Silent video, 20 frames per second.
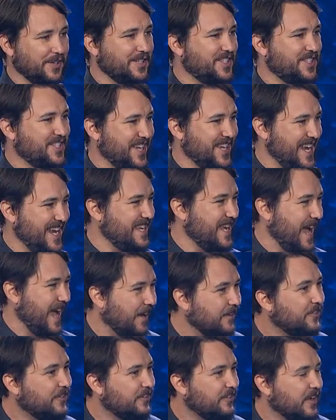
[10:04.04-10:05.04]
say
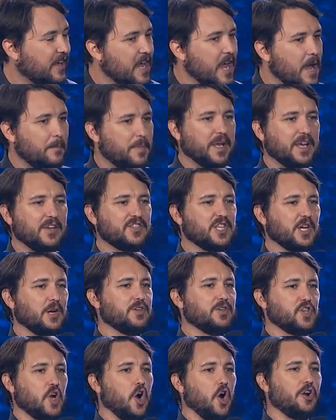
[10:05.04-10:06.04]
yes, because there is
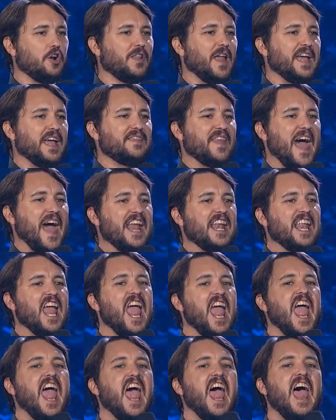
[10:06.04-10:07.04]
art like that
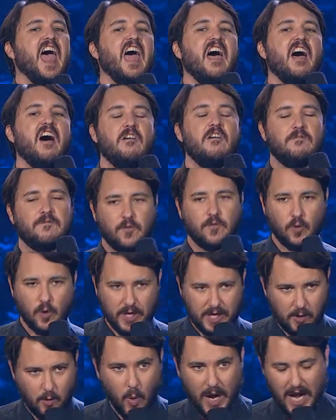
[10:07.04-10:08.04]

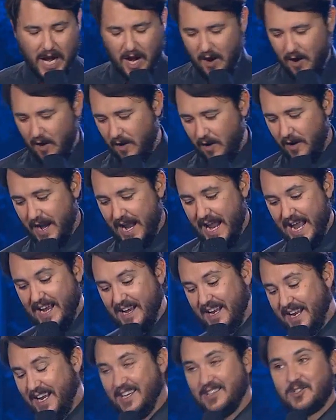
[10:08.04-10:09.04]
everywhere, and
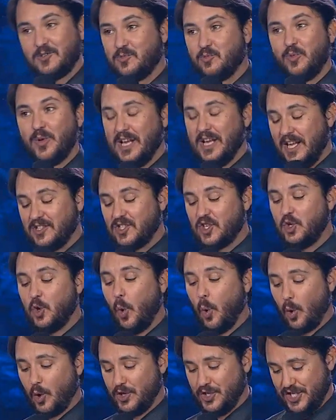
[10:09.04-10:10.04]
it's
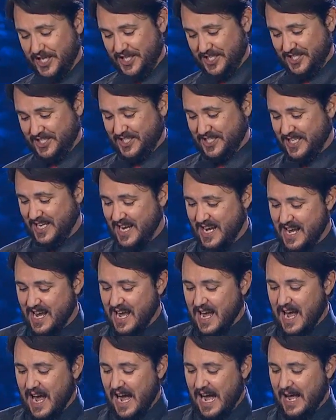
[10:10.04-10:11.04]
gorgeous.
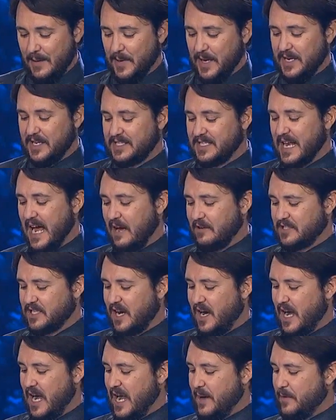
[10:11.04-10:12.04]
It is now
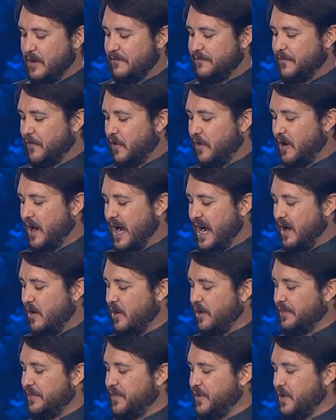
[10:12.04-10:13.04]
time for our
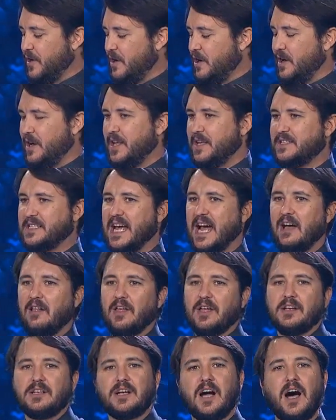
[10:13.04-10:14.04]
third talent
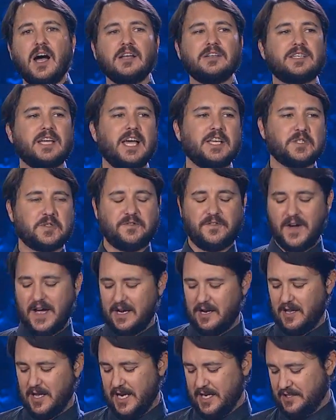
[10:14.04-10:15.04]
contest
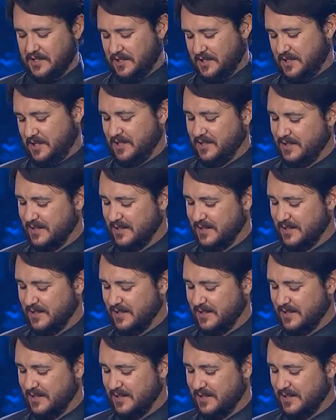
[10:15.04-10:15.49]
finalist.